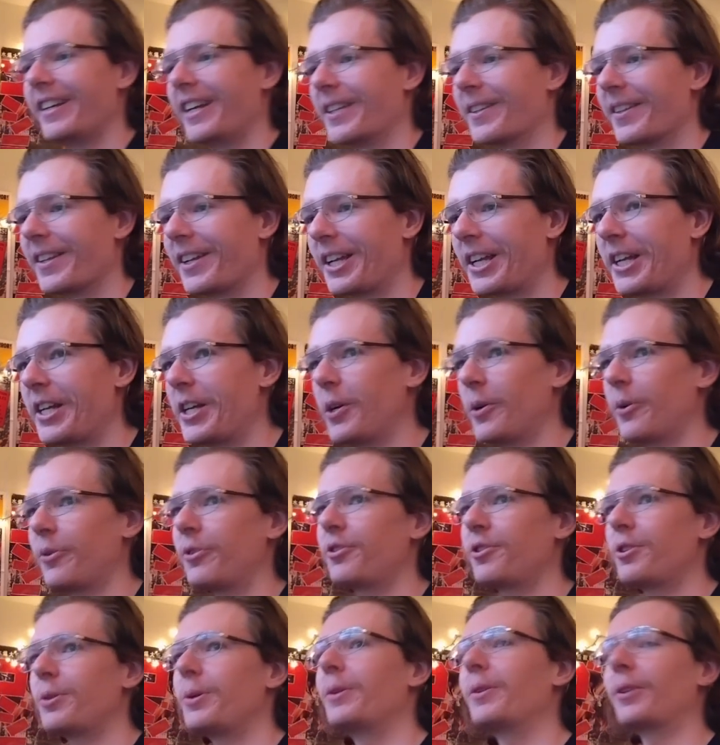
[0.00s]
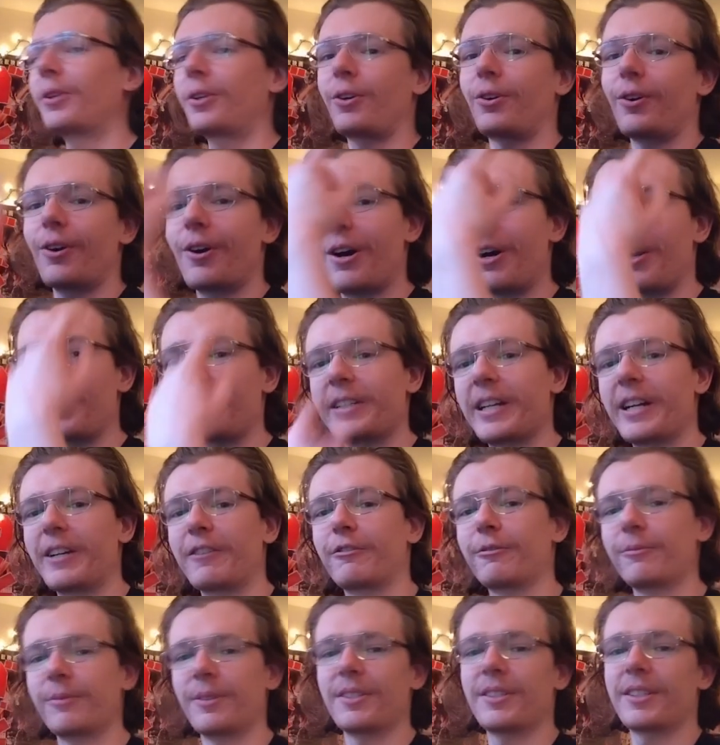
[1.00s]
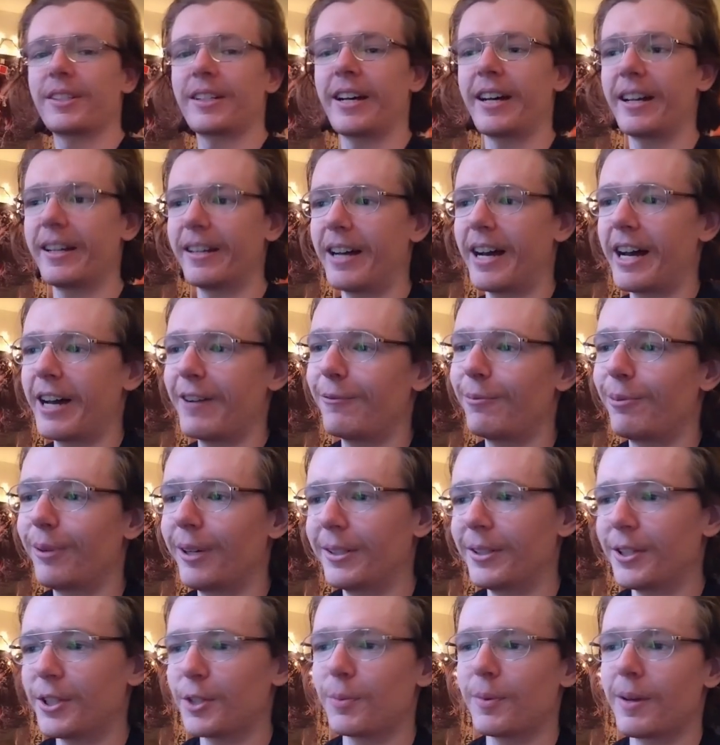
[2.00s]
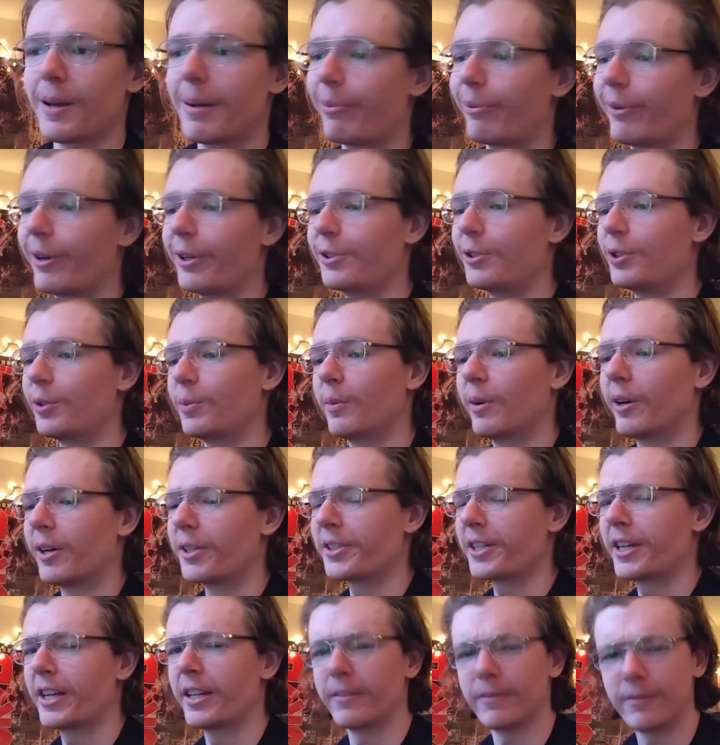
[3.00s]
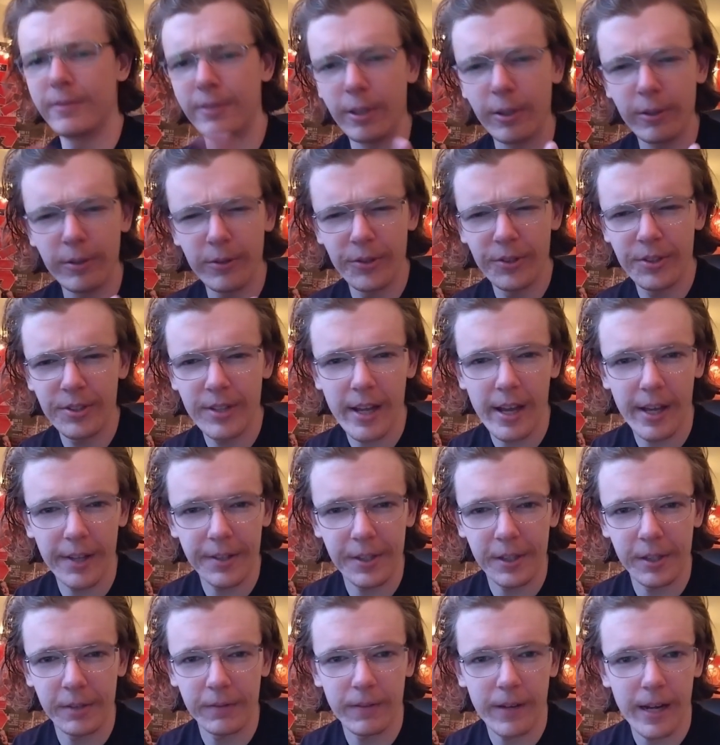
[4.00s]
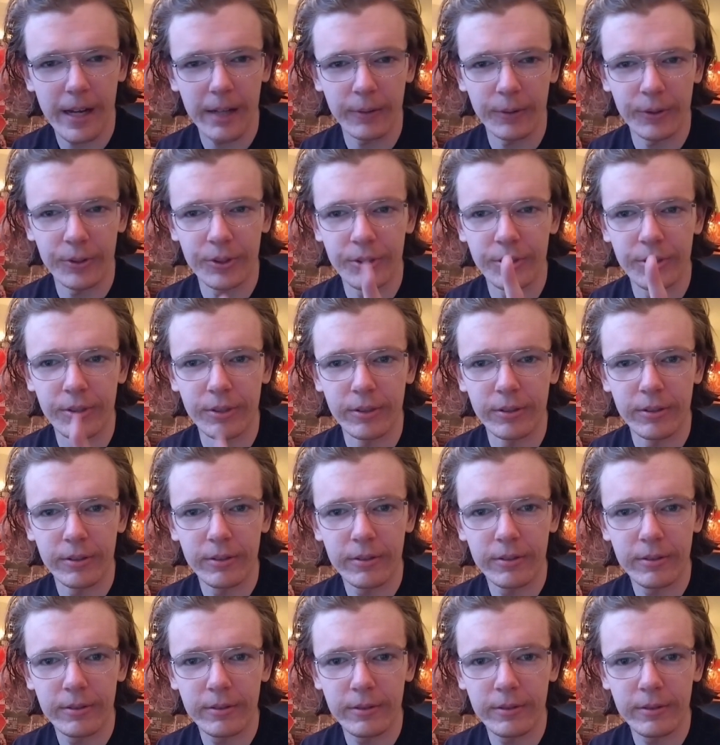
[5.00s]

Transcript: And like, you know, shooting the Krogs out from the sky. I've played this map way too much. And don't you say it's Elvira too.